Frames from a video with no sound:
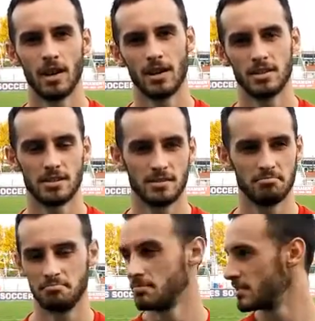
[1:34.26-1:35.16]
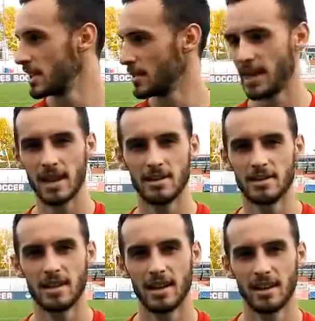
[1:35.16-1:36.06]
Oh, yeah, just same again.
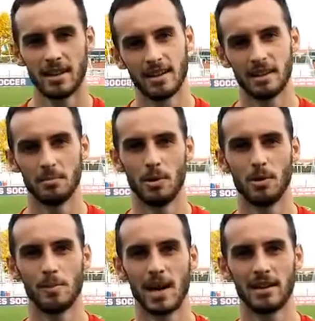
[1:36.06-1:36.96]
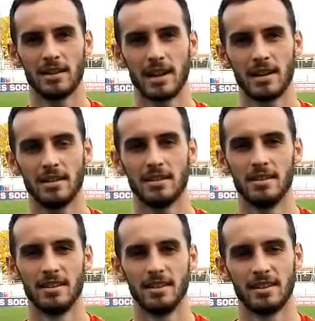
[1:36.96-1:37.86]
Just get the ball in the back of the net
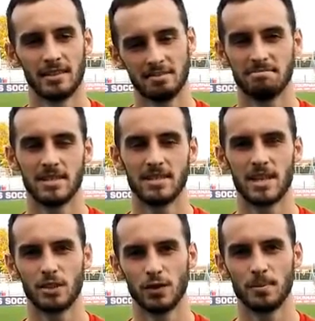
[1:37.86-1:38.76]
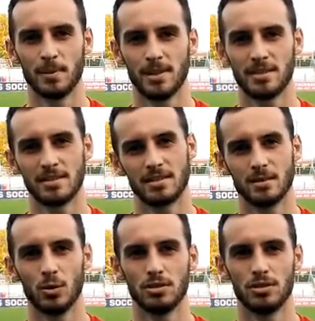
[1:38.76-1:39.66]
and just get this first place and
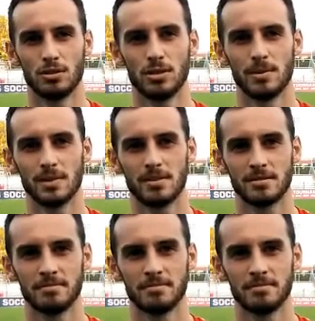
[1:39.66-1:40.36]
host this tournament.